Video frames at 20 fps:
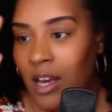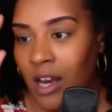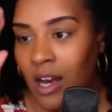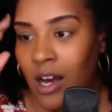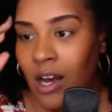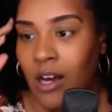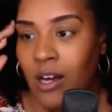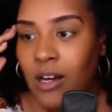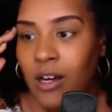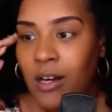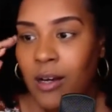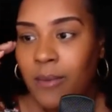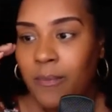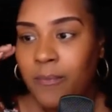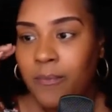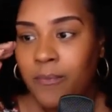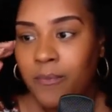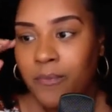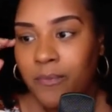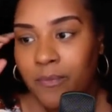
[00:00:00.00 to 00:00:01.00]

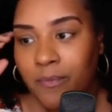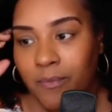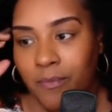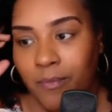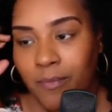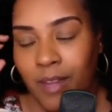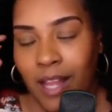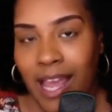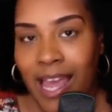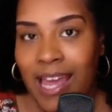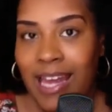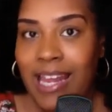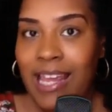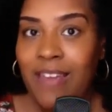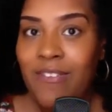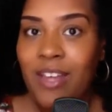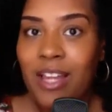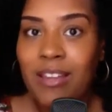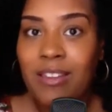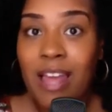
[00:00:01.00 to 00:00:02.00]
Um, and
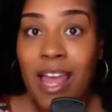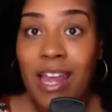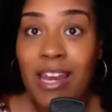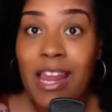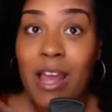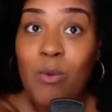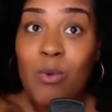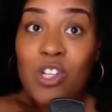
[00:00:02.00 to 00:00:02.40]
that